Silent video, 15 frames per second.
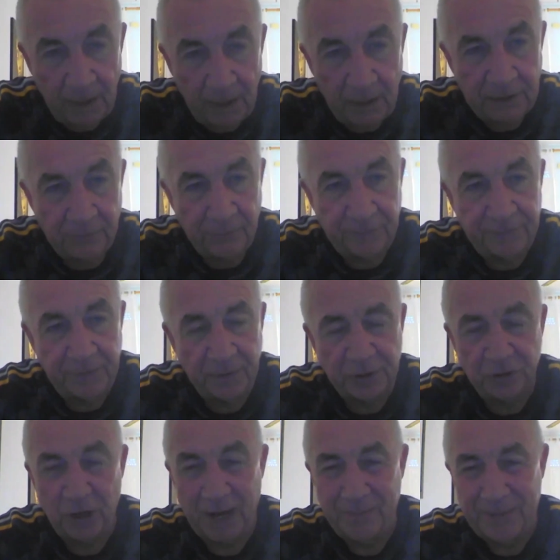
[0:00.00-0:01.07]
There were a
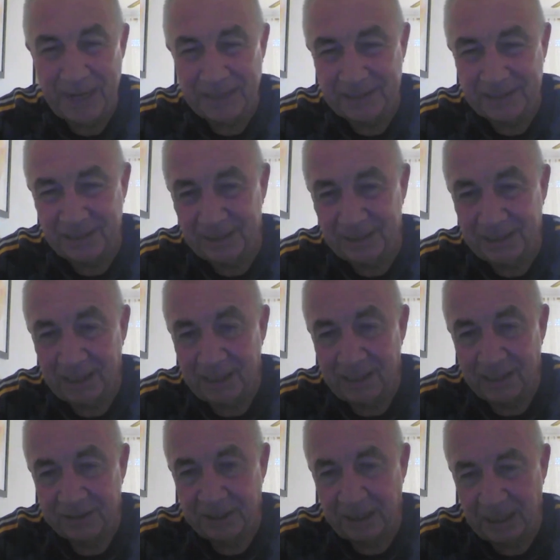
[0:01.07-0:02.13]
few stray passes.
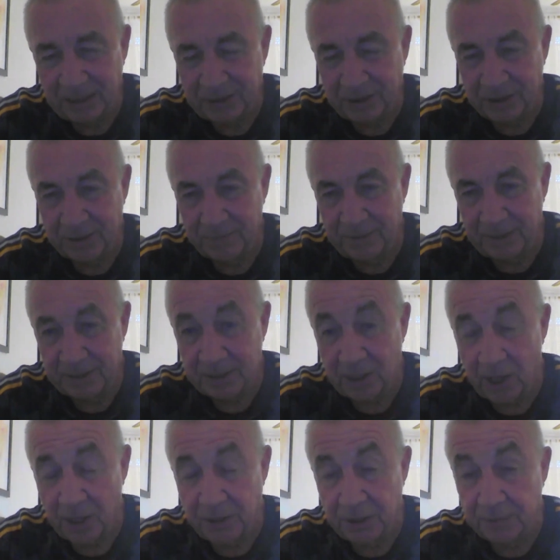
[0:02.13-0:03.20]
I think that's just a bit of
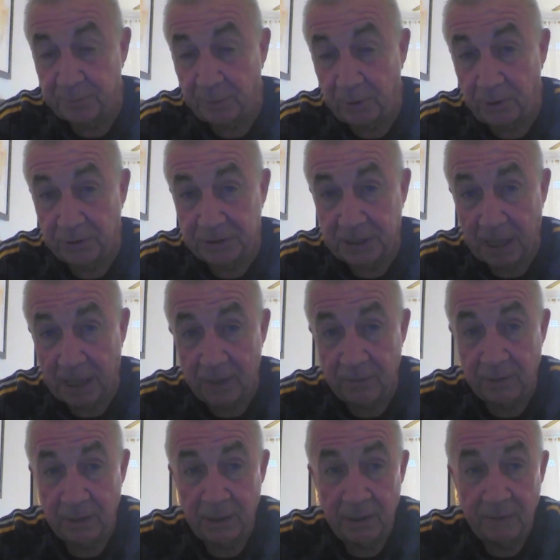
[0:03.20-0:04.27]
tiredness. But
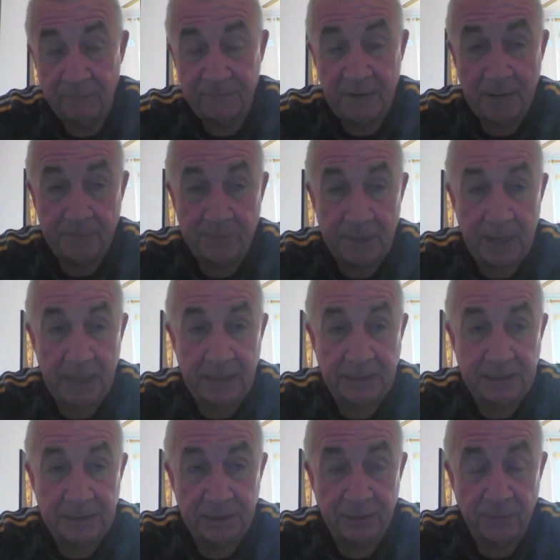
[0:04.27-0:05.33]
also, fair play
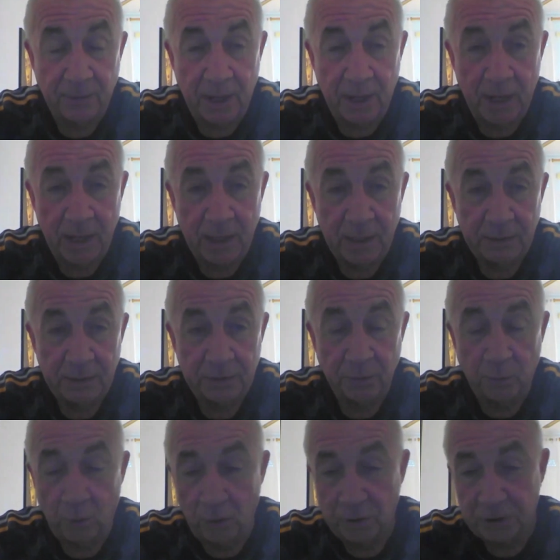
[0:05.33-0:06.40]
to
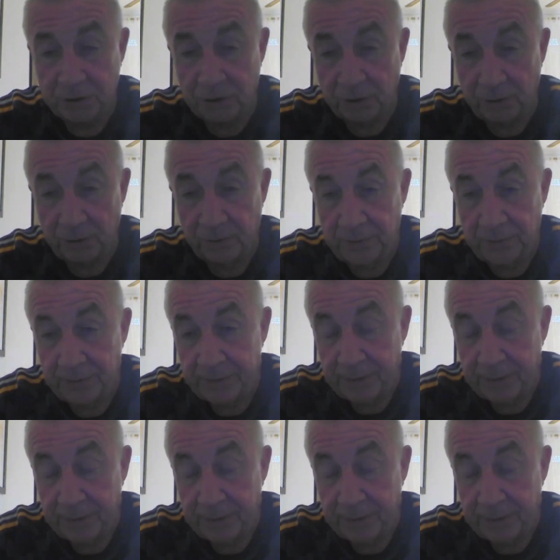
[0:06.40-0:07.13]
Warsaw.